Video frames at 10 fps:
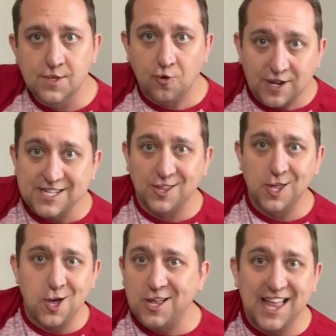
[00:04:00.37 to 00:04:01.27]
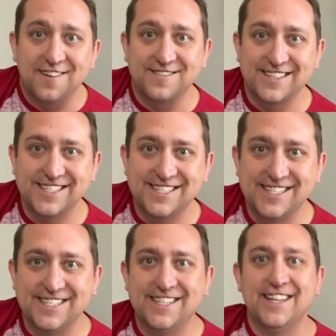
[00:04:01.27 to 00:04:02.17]
Crazy little thing called love.
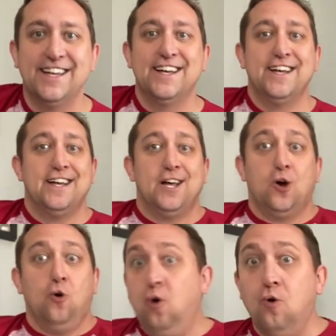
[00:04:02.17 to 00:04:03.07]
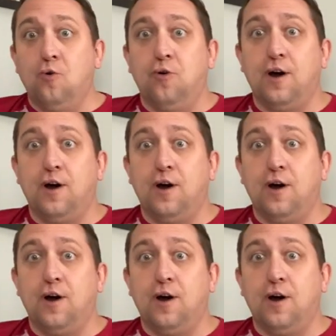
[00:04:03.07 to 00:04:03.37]
Whew.